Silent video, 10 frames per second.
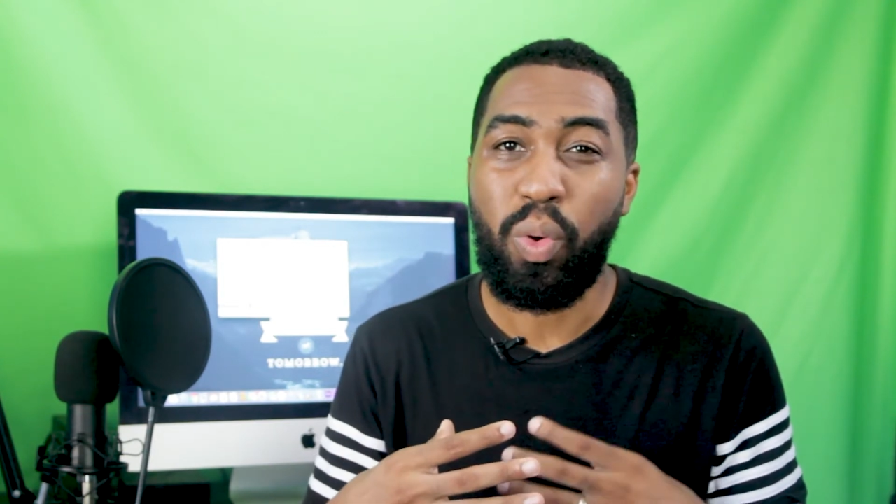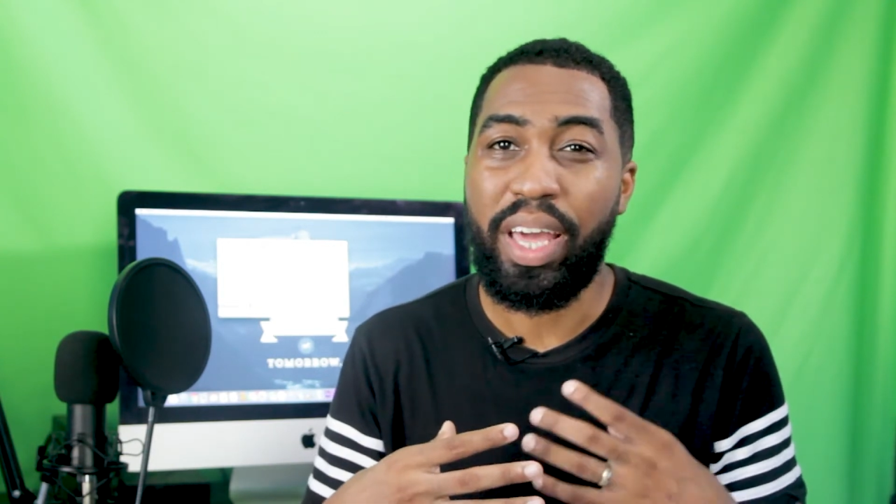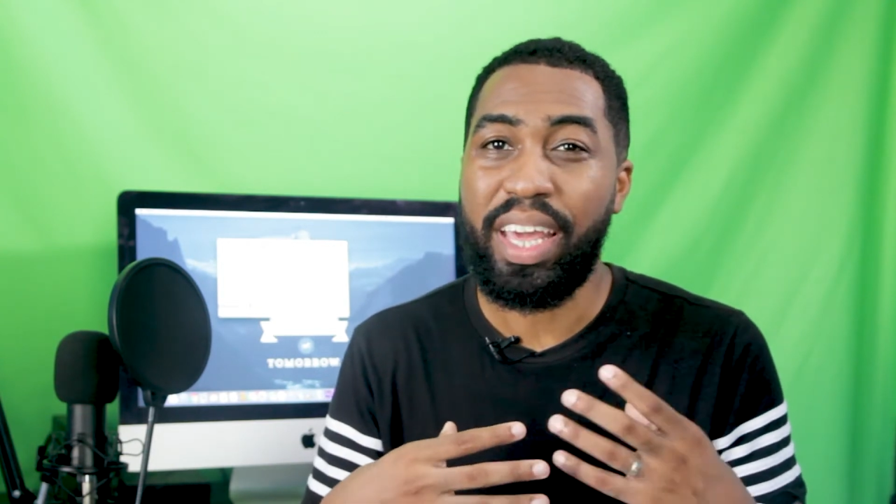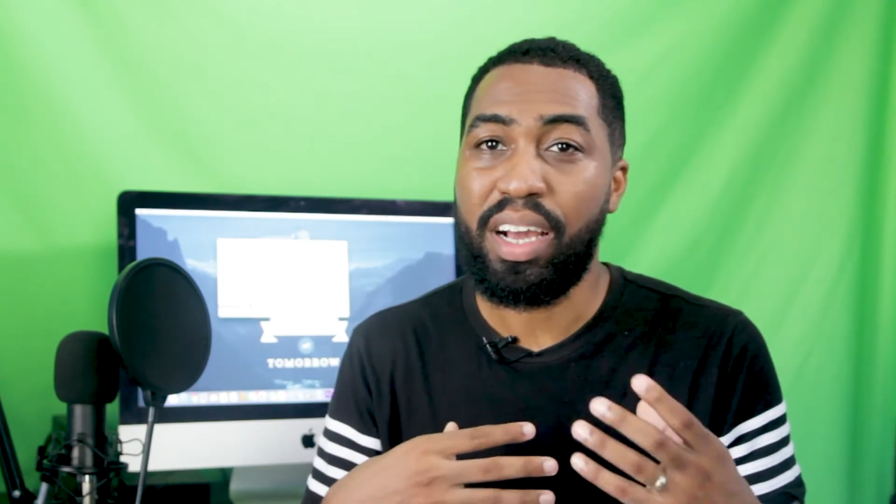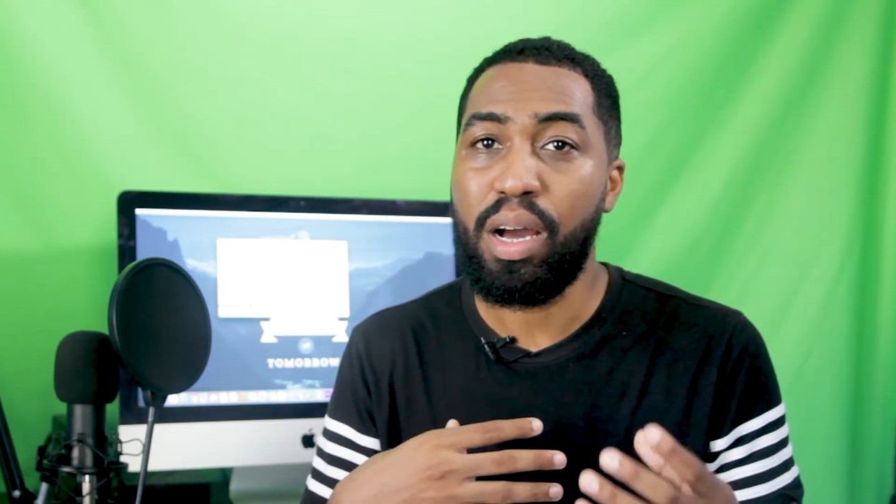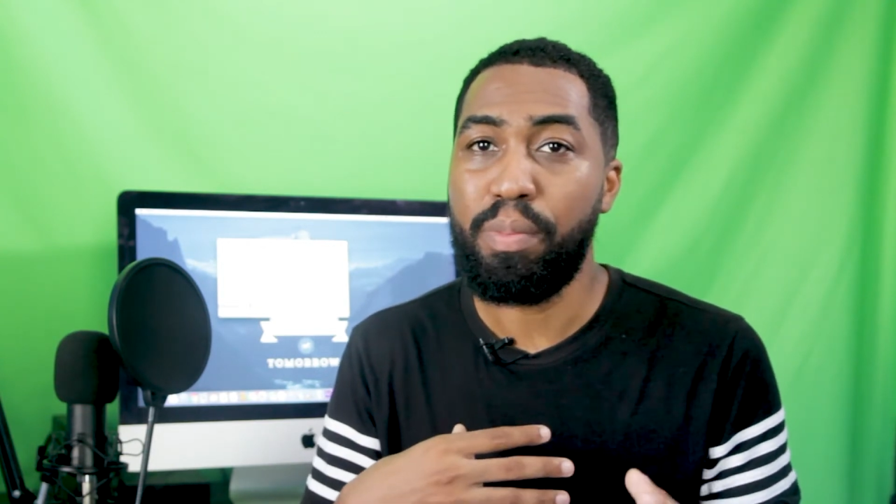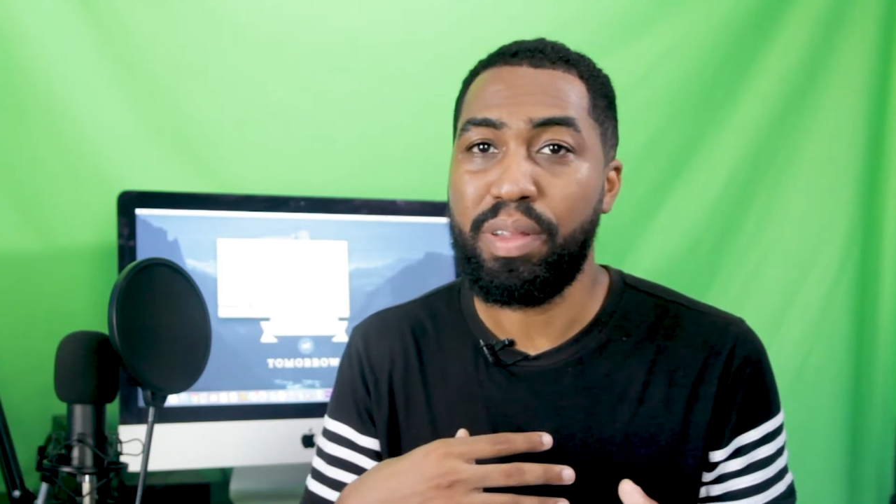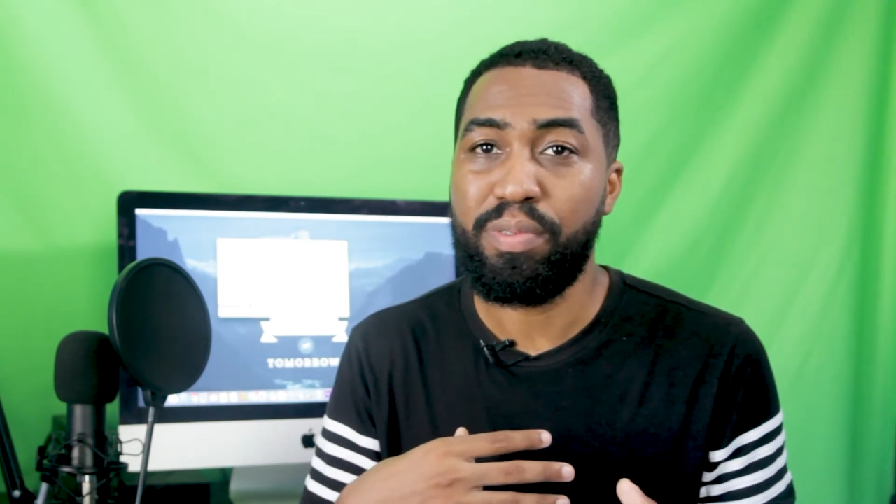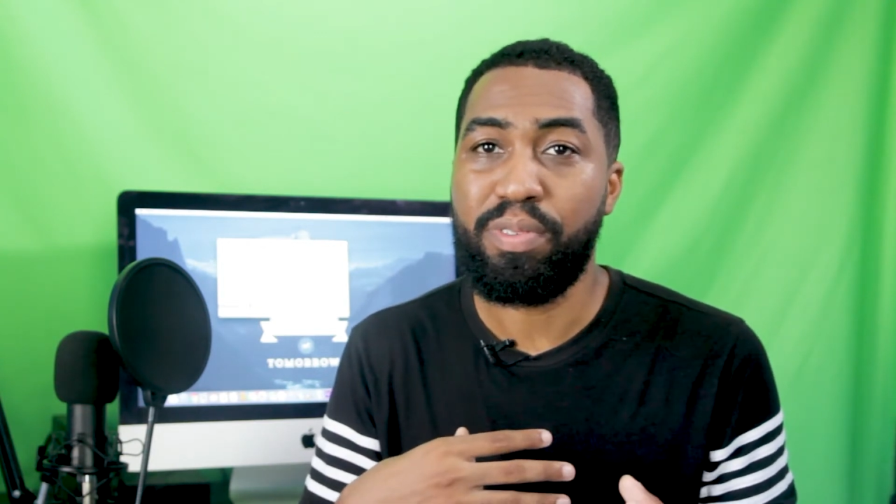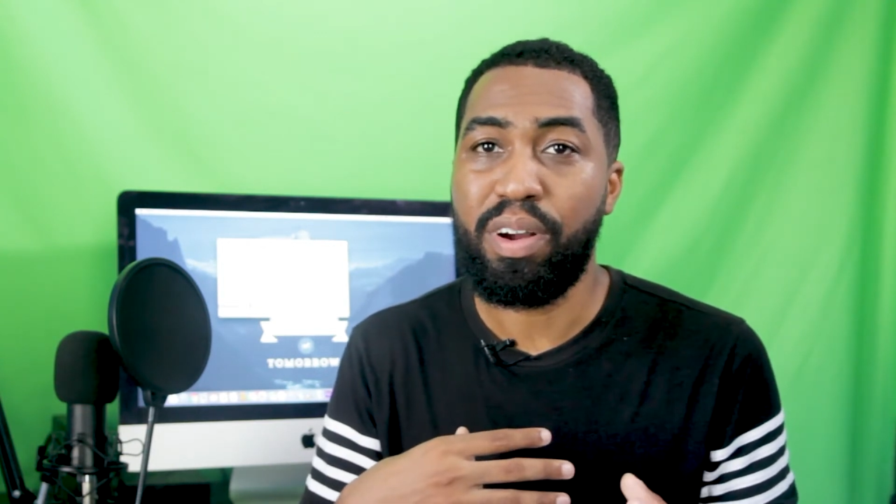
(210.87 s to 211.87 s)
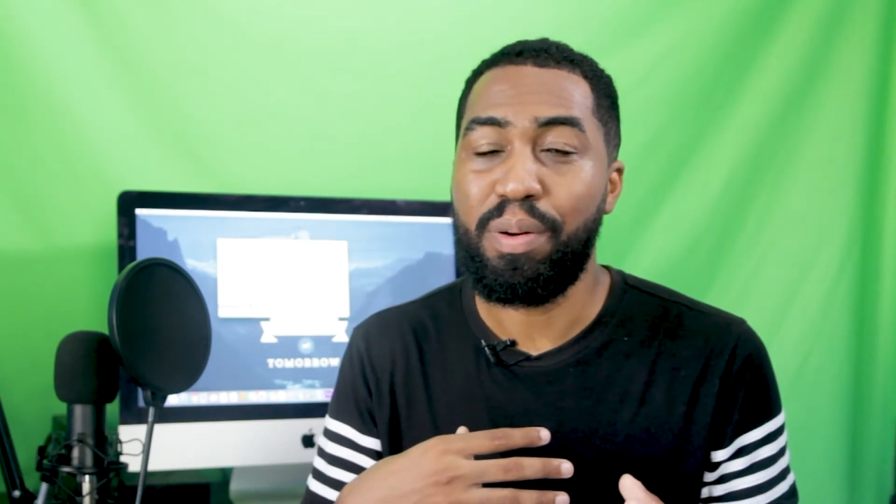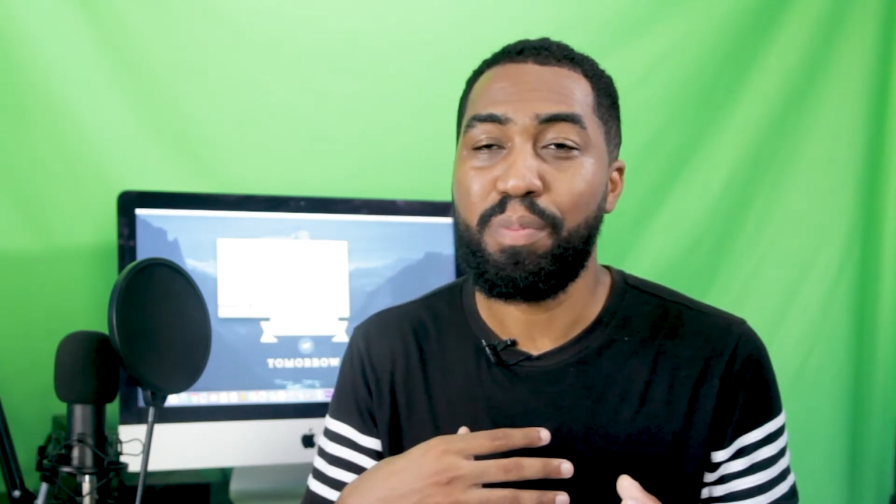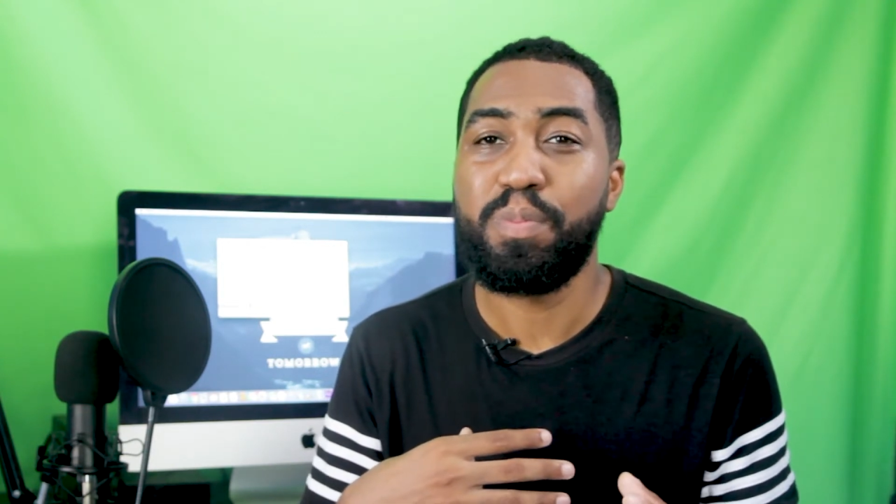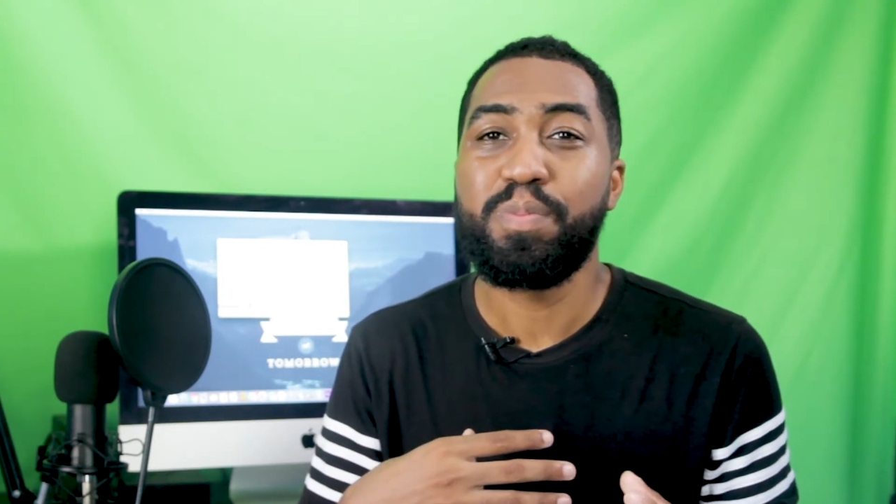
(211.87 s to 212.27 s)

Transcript: where they're coming from